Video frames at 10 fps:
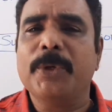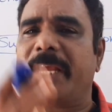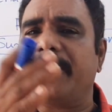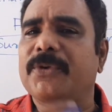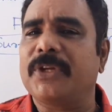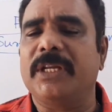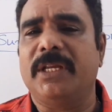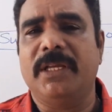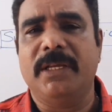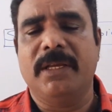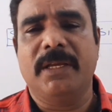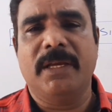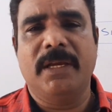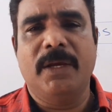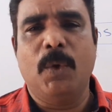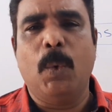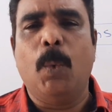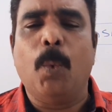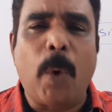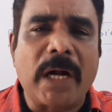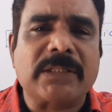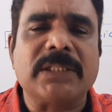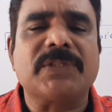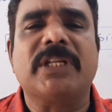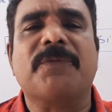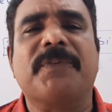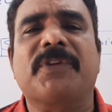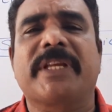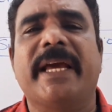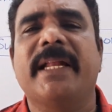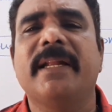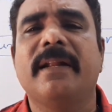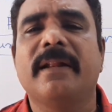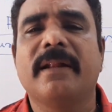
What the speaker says: can see water surface can